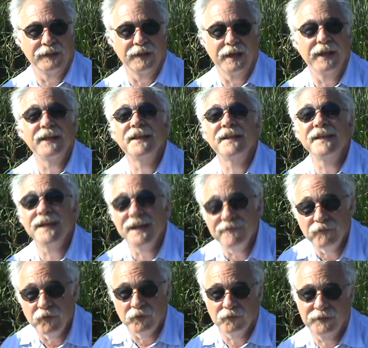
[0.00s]

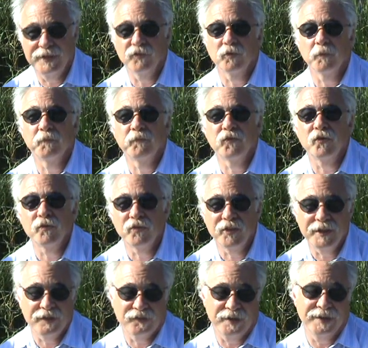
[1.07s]
And these are 2
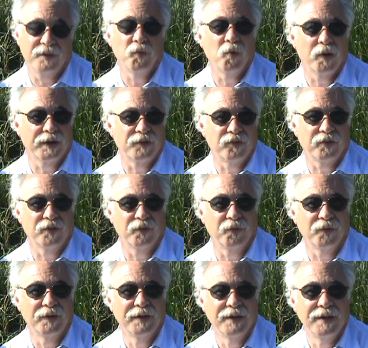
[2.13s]
things I didn't want to do.
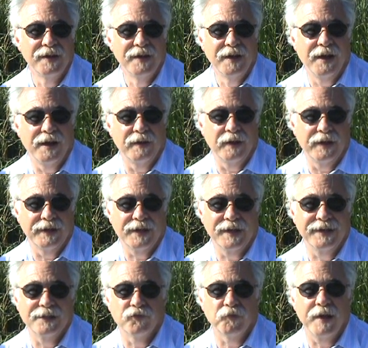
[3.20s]
I
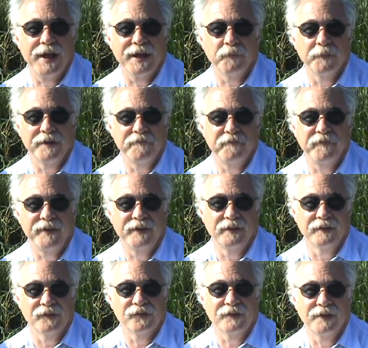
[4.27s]
kind of dragged my feet
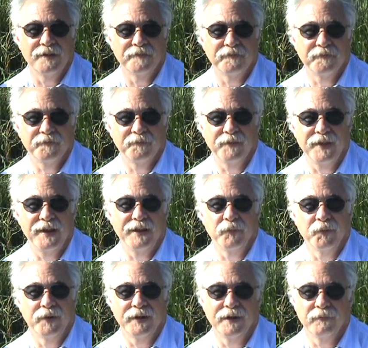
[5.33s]
on stuff
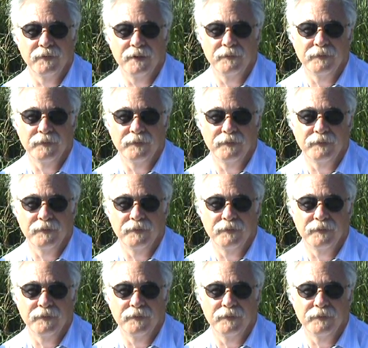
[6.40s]
anyway.